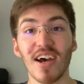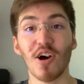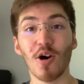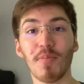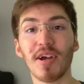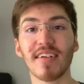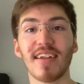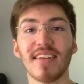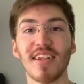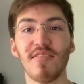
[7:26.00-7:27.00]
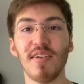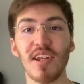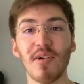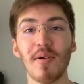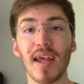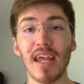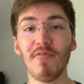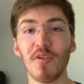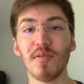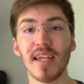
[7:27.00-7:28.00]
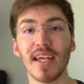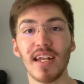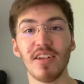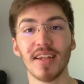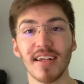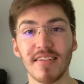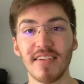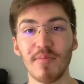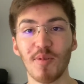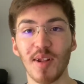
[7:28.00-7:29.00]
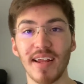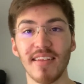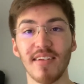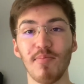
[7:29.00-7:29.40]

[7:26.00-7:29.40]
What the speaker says: Hope you guys liked this video. If you did and you'd like to see more like this,